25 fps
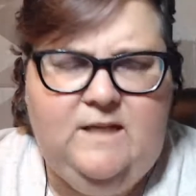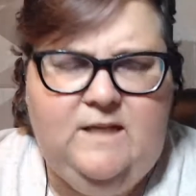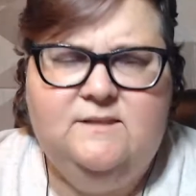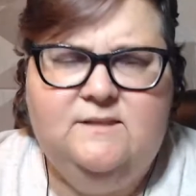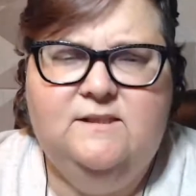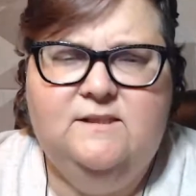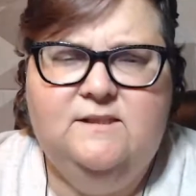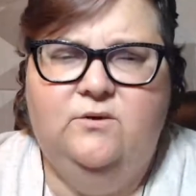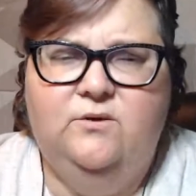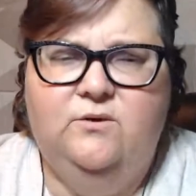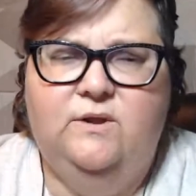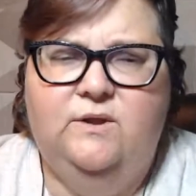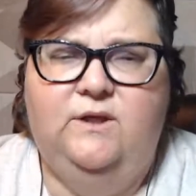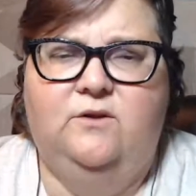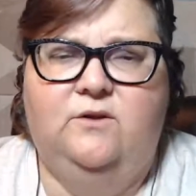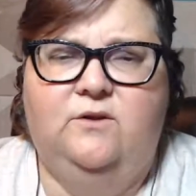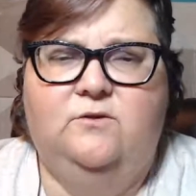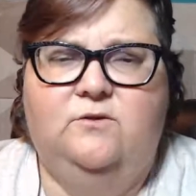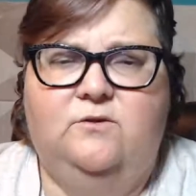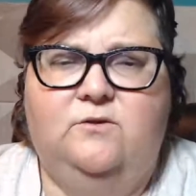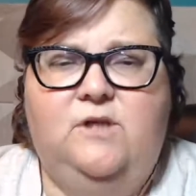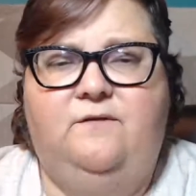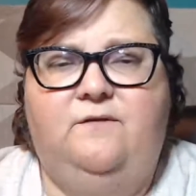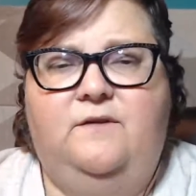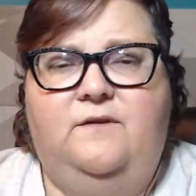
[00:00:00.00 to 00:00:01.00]
Serial
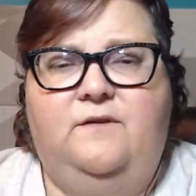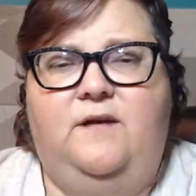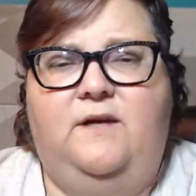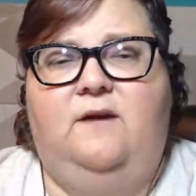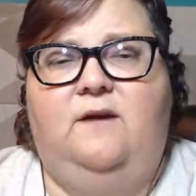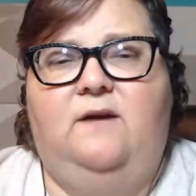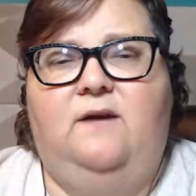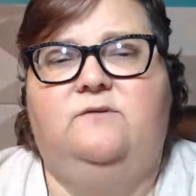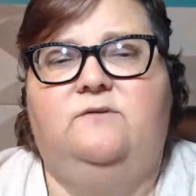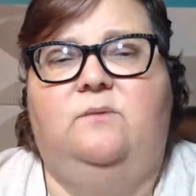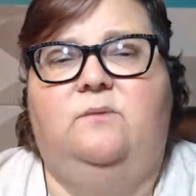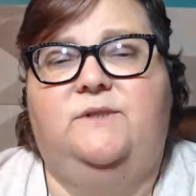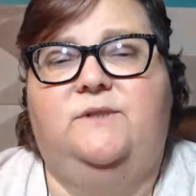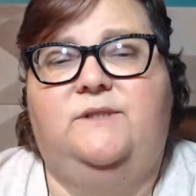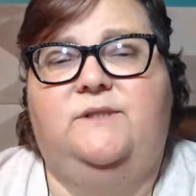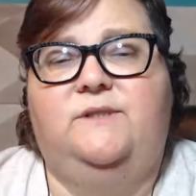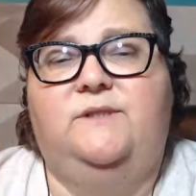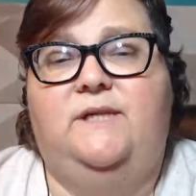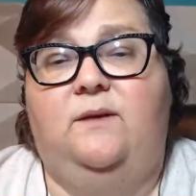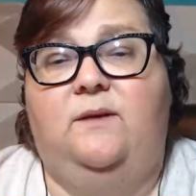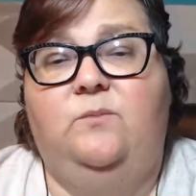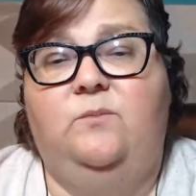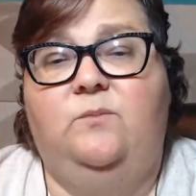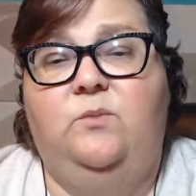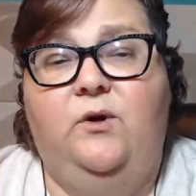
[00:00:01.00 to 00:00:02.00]
killers often have trouble
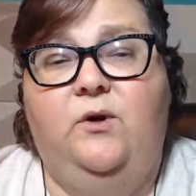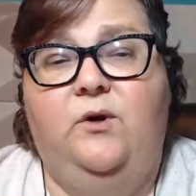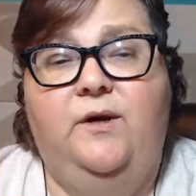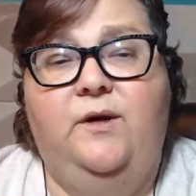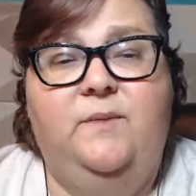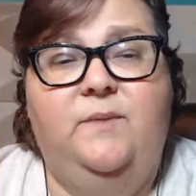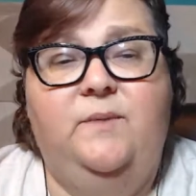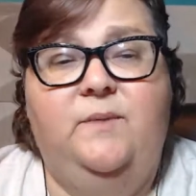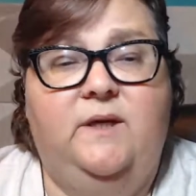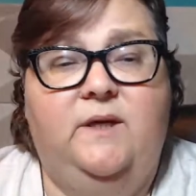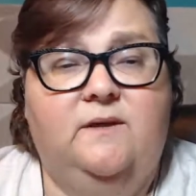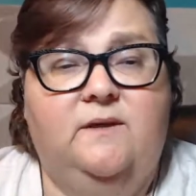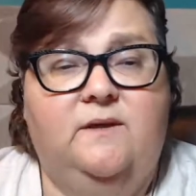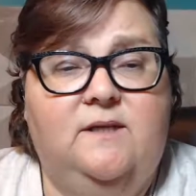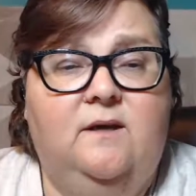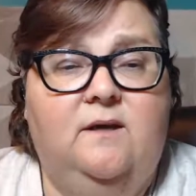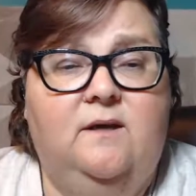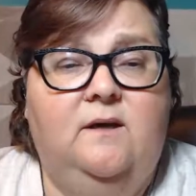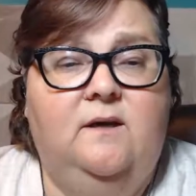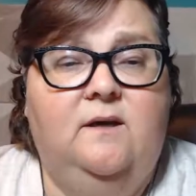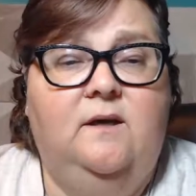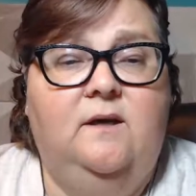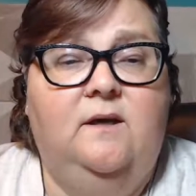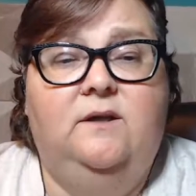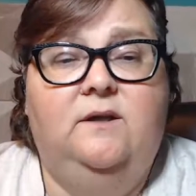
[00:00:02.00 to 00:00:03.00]
staying employed because,
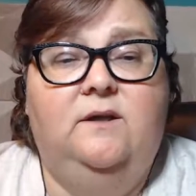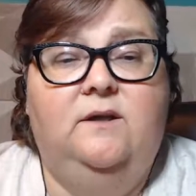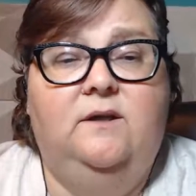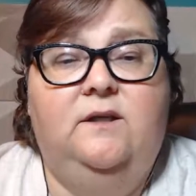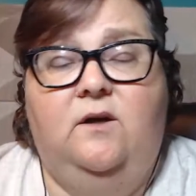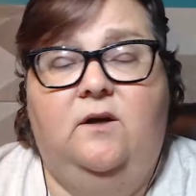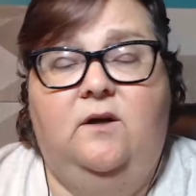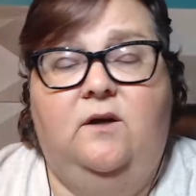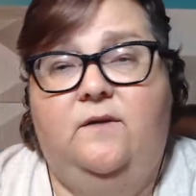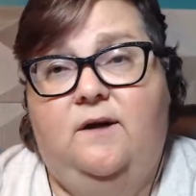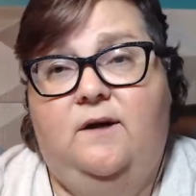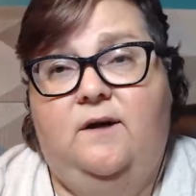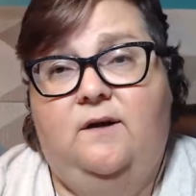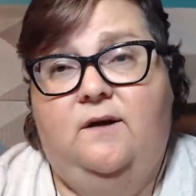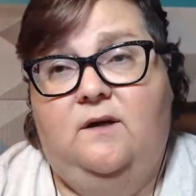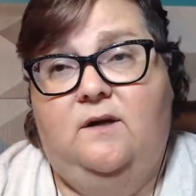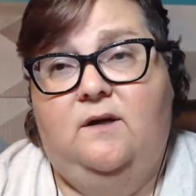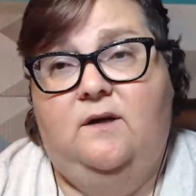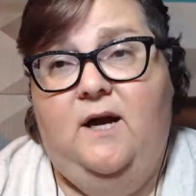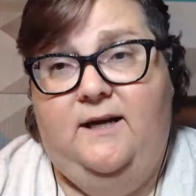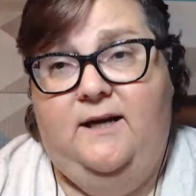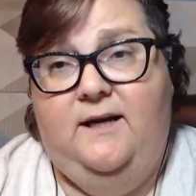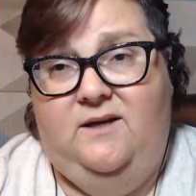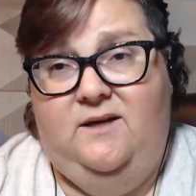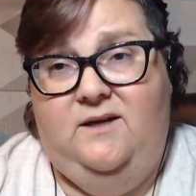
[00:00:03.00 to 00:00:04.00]
they're
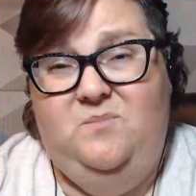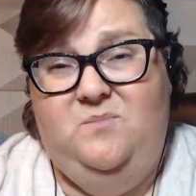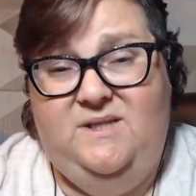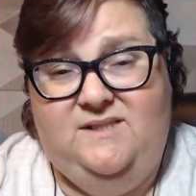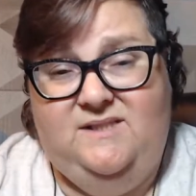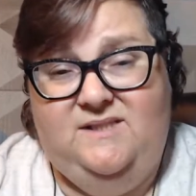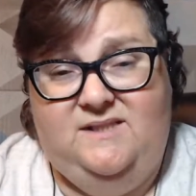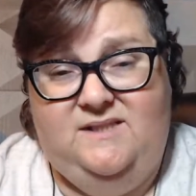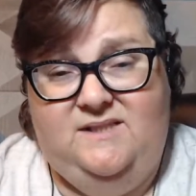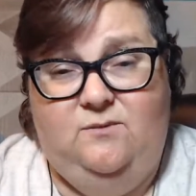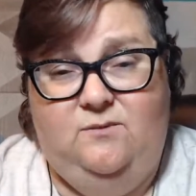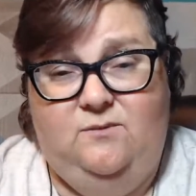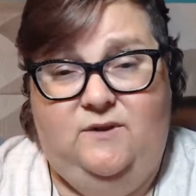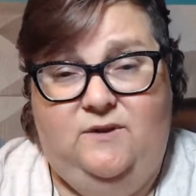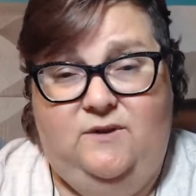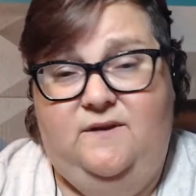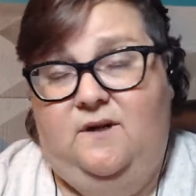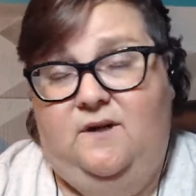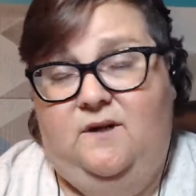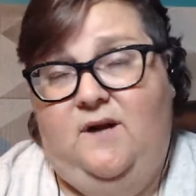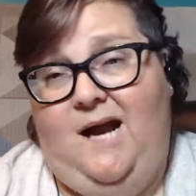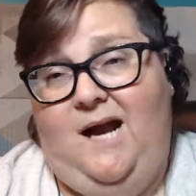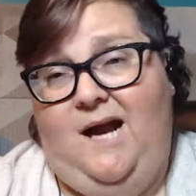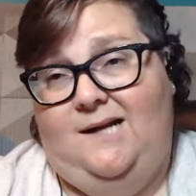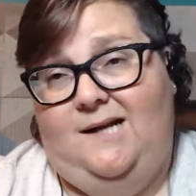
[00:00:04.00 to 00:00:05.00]
kind of busy with
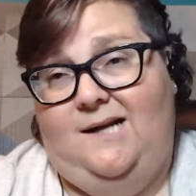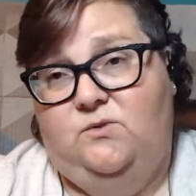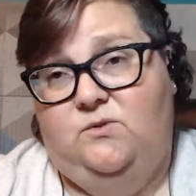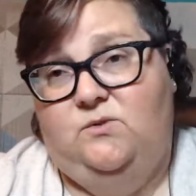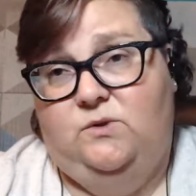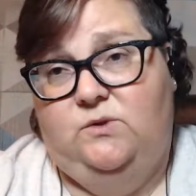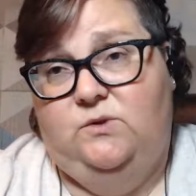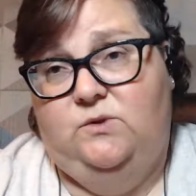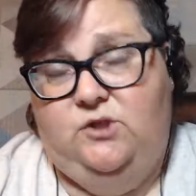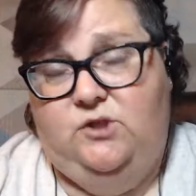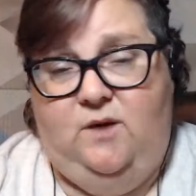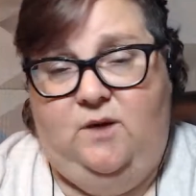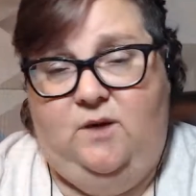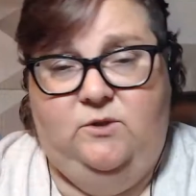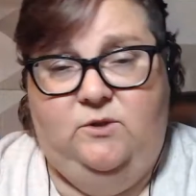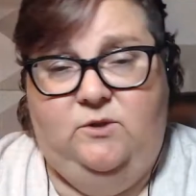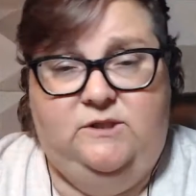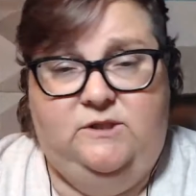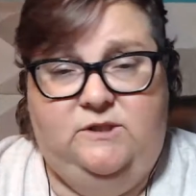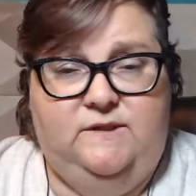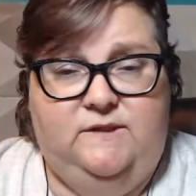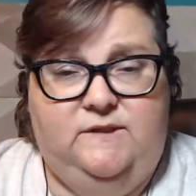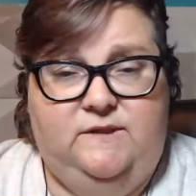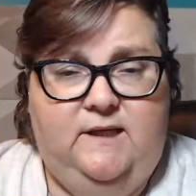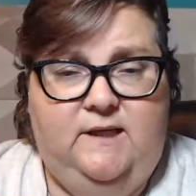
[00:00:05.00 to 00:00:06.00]
their actual job, which
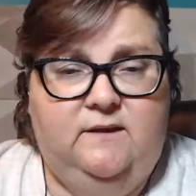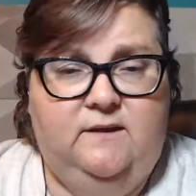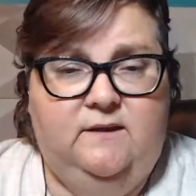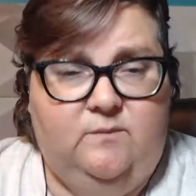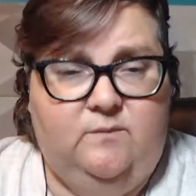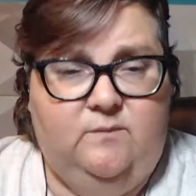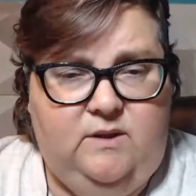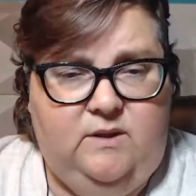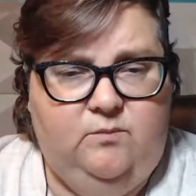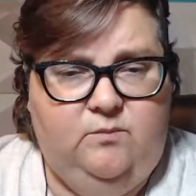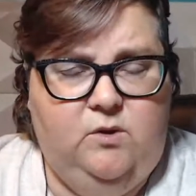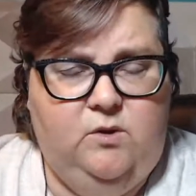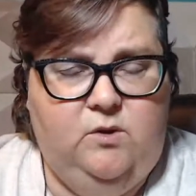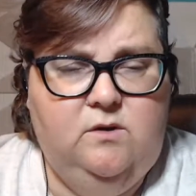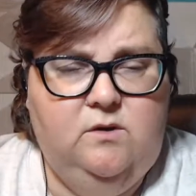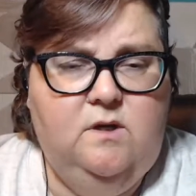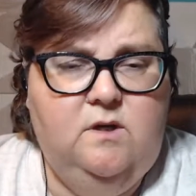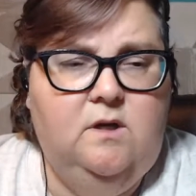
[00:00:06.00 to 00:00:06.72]
is killing people.